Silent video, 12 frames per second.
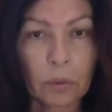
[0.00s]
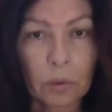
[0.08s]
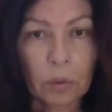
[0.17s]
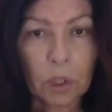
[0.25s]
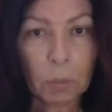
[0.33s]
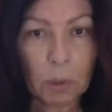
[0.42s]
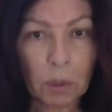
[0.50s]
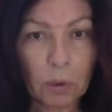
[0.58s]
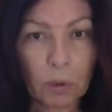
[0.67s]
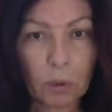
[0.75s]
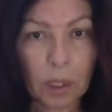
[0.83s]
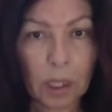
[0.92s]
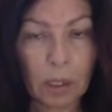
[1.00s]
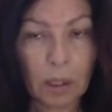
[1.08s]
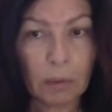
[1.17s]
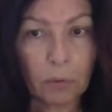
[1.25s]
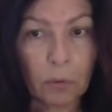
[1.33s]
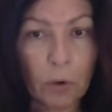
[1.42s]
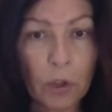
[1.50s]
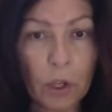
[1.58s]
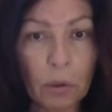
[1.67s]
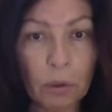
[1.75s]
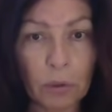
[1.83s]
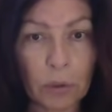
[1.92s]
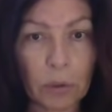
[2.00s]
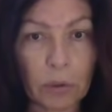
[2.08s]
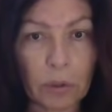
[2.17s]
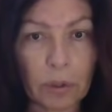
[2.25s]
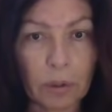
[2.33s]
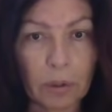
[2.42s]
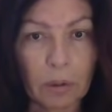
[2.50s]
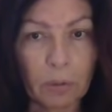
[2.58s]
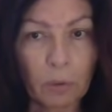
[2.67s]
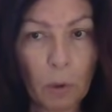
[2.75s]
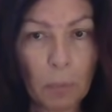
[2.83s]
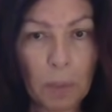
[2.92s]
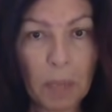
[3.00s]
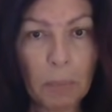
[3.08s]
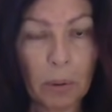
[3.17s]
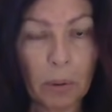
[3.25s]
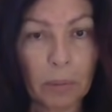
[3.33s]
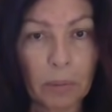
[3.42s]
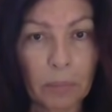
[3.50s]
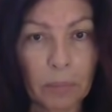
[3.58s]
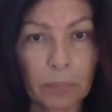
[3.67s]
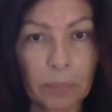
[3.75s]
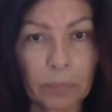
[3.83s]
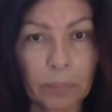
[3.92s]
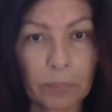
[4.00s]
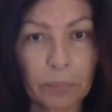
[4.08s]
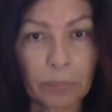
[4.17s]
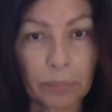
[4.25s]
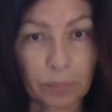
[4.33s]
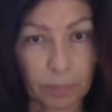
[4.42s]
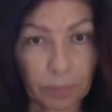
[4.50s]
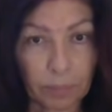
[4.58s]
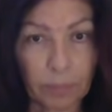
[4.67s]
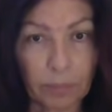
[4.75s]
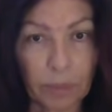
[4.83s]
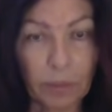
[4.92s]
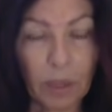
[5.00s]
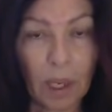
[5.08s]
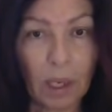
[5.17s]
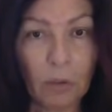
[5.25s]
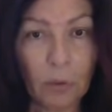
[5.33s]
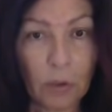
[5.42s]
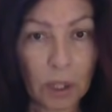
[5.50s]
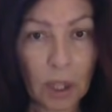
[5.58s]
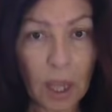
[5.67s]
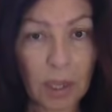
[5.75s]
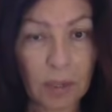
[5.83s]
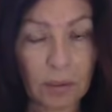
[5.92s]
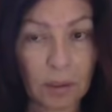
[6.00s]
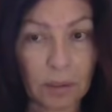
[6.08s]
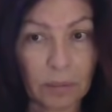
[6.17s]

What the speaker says: spiritually, for the universe, for people, okay, for the light.